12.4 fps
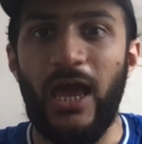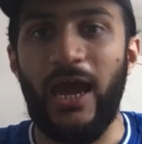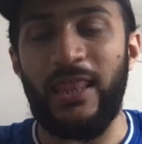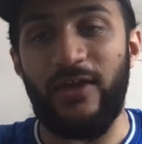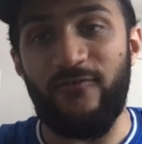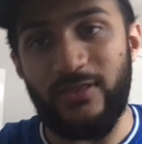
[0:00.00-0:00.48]

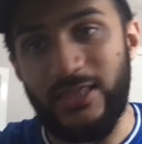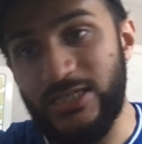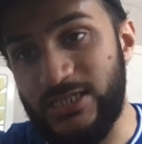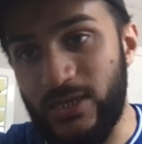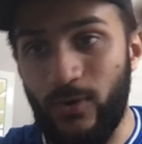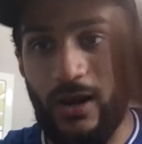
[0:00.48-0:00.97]
And this
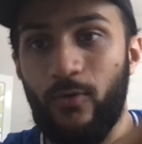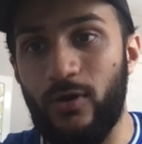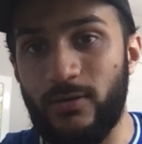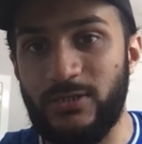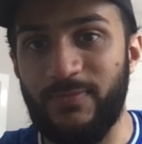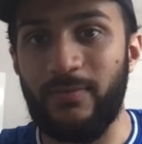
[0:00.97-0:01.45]
is the one I
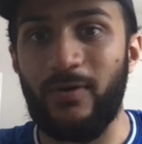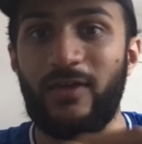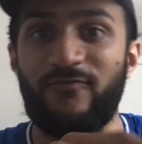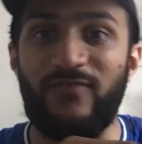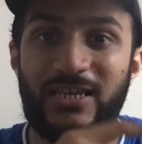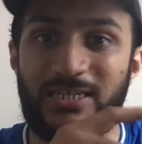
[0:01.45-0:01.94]
want to speak about:
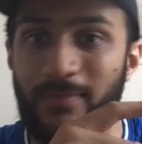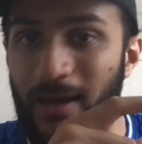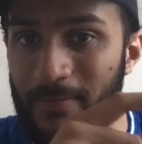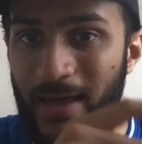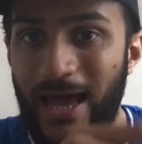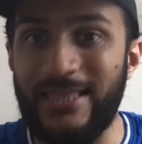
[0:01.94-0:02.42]

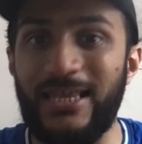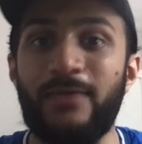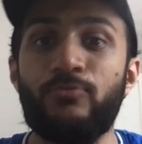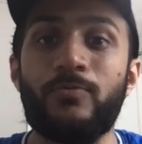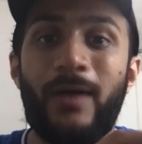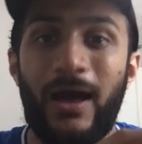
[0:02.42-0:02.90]
infliximab,
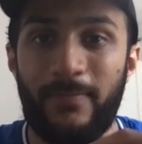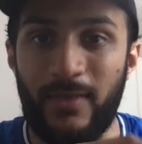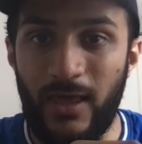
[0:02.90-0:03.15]
adalimumab,